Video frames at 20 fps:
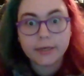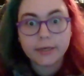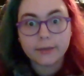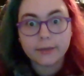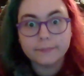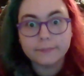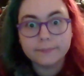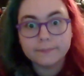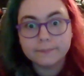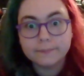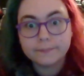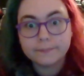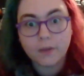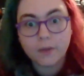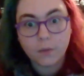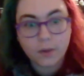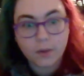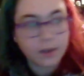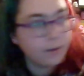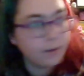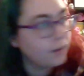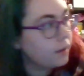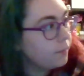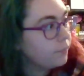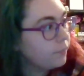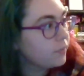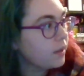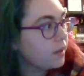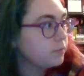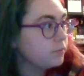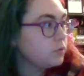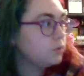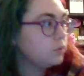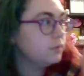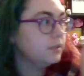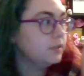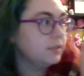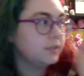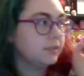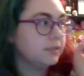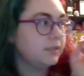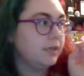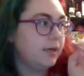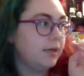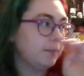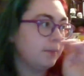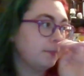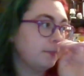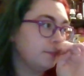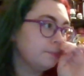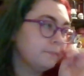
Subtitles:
here. Okay, yeah, truly succeeding.